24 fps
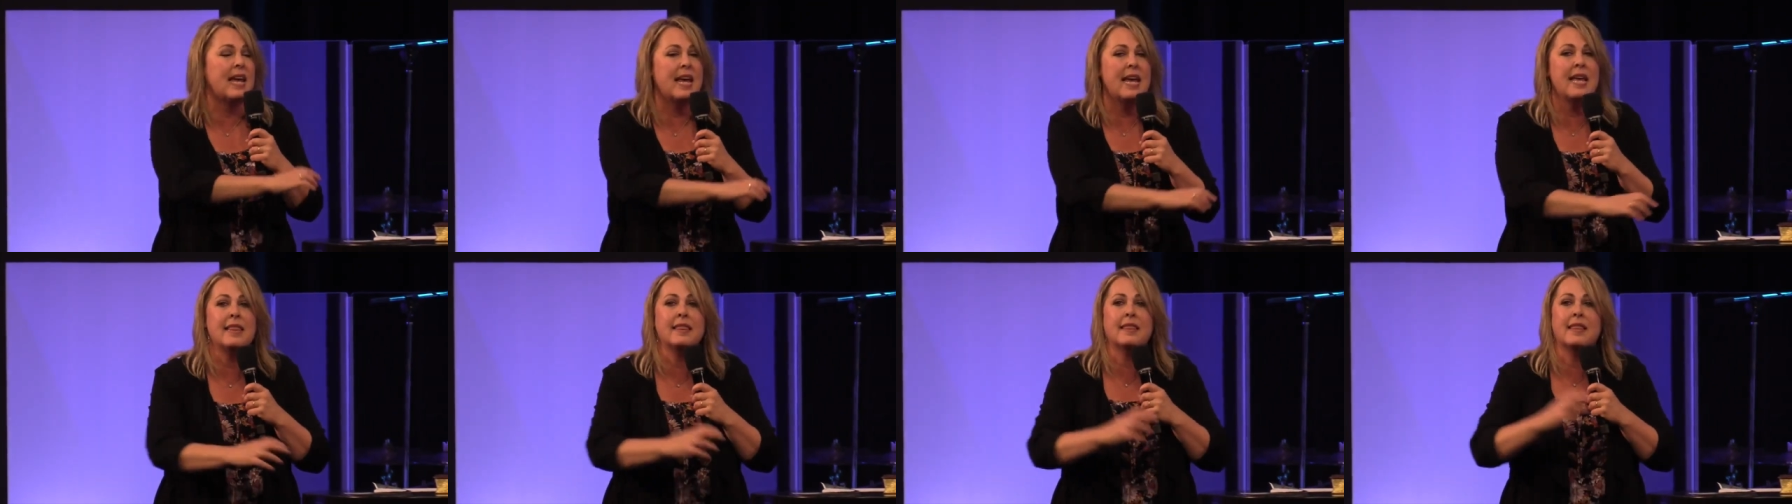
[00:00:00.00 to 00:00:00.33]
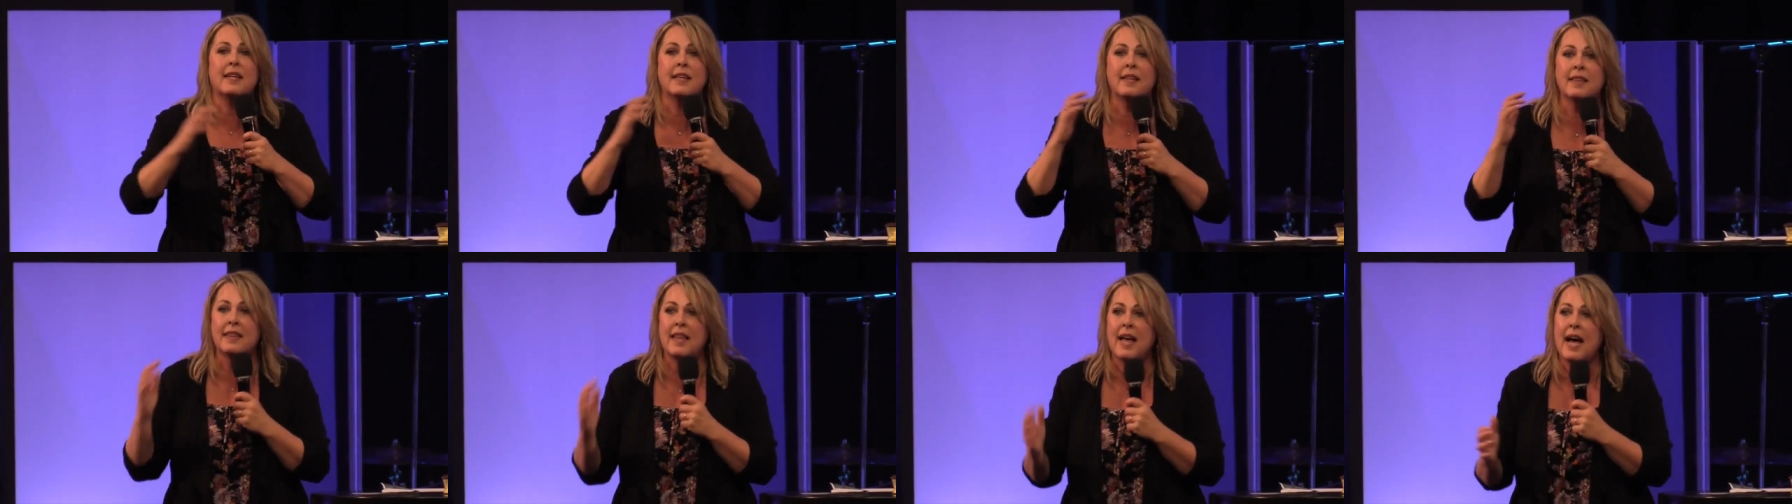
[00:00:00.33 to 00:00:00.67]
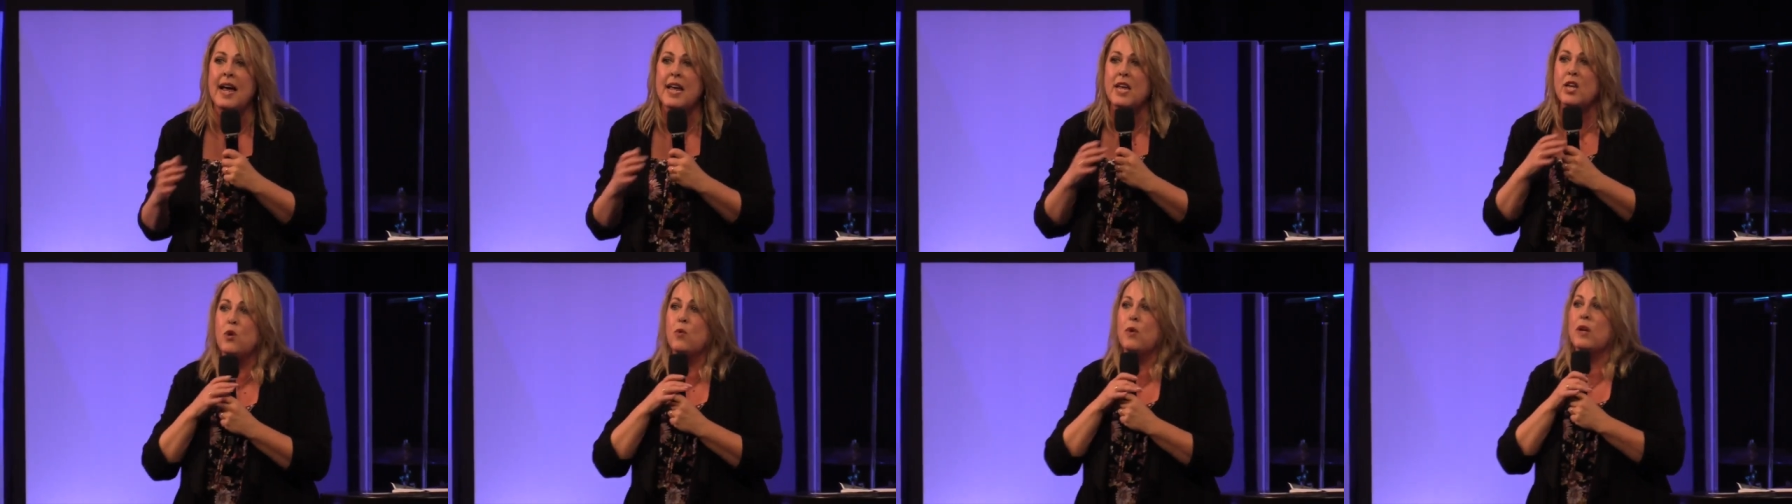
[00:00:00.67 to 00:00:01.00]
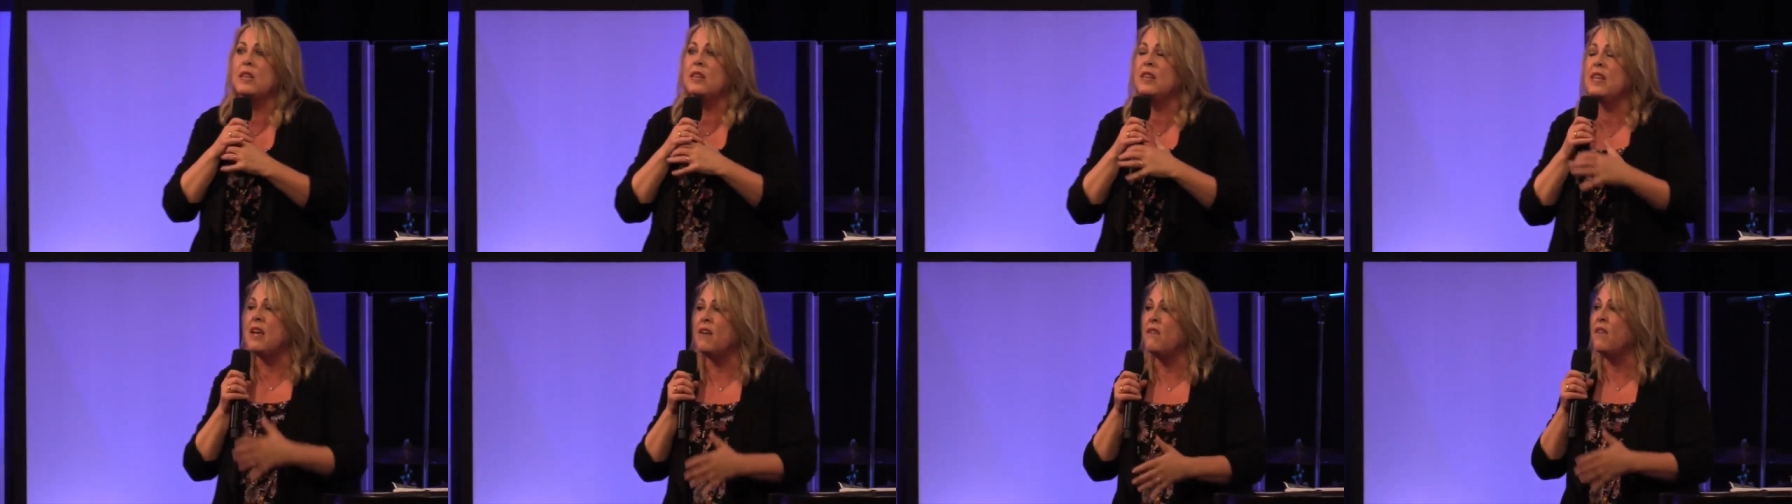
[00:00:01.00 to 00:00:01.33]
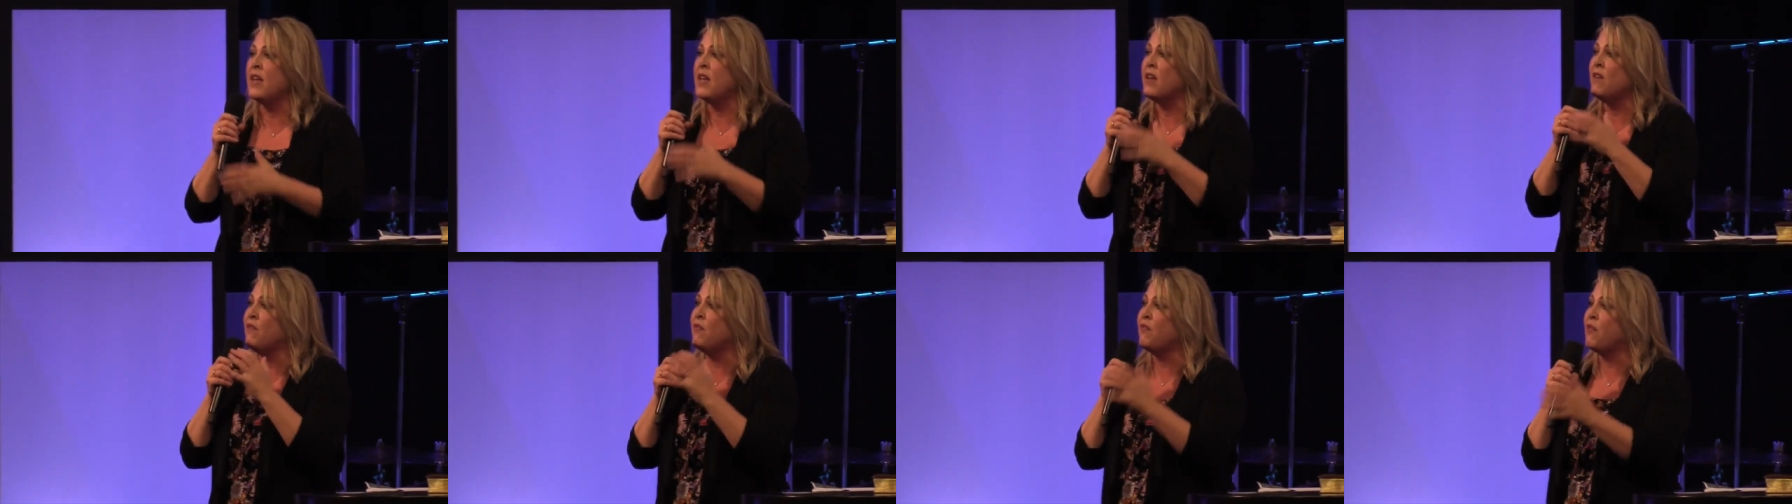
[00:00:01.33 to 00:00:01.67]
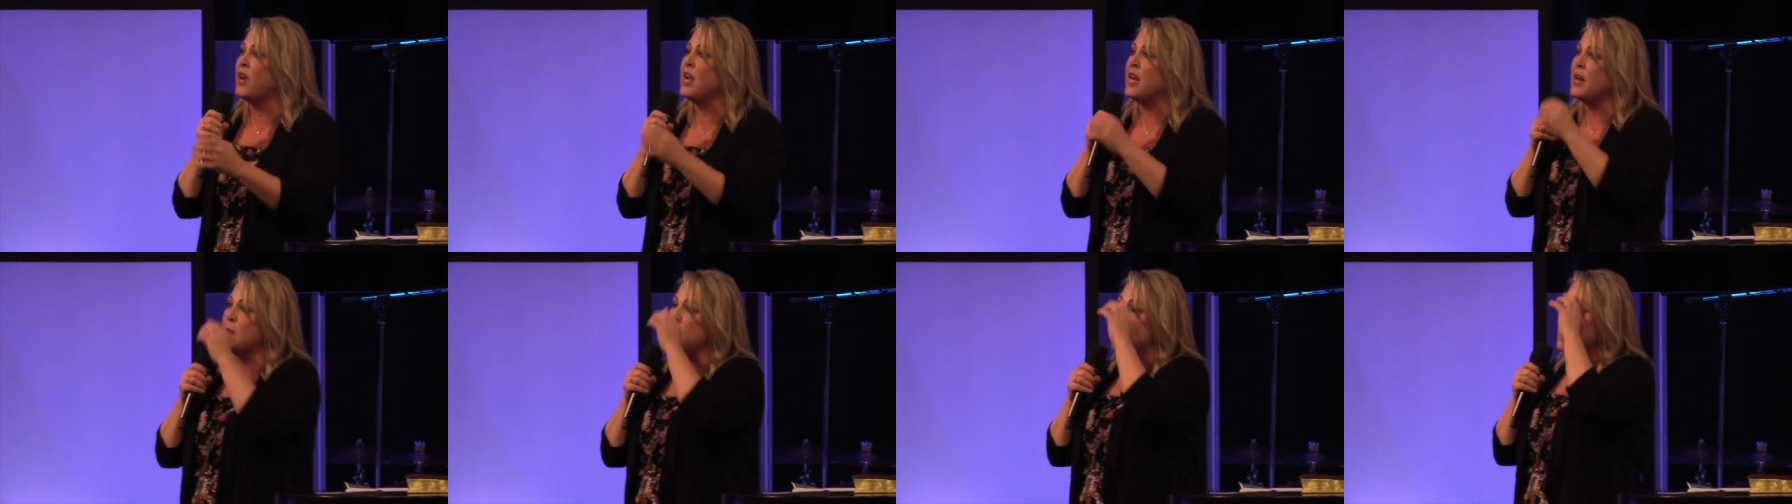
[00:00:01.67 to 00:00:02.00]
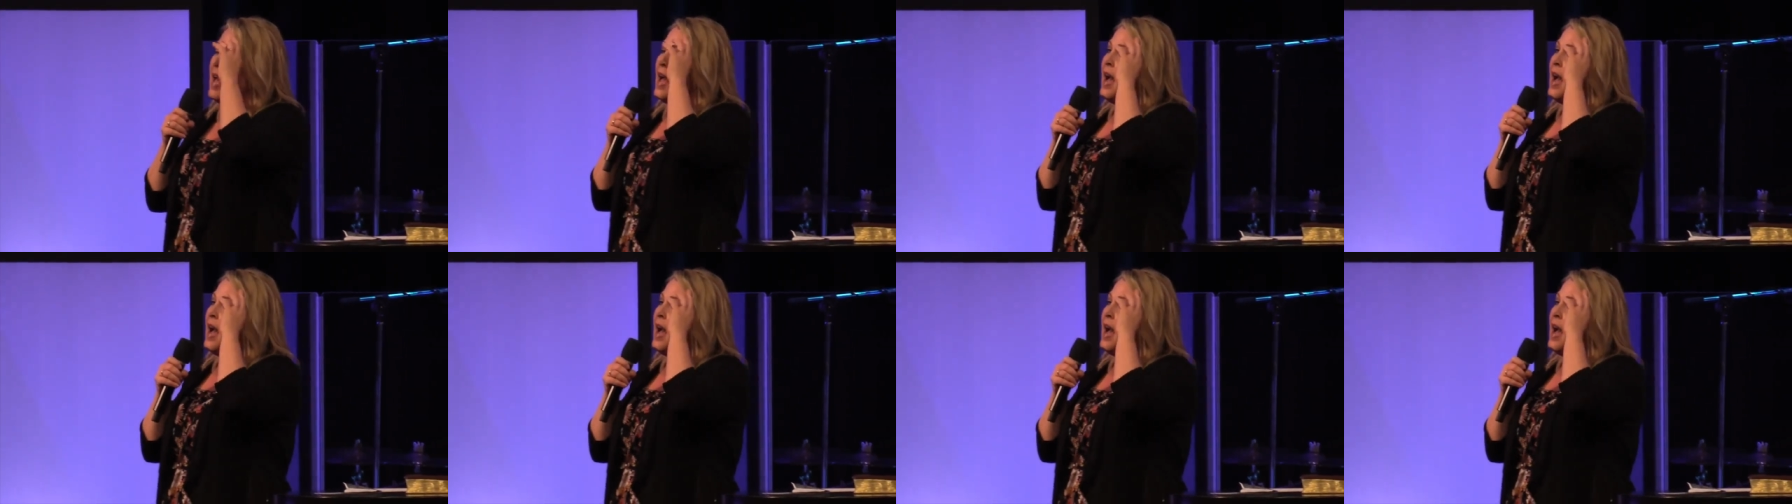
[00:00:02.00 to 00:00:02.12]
in the light. You are living in freedom.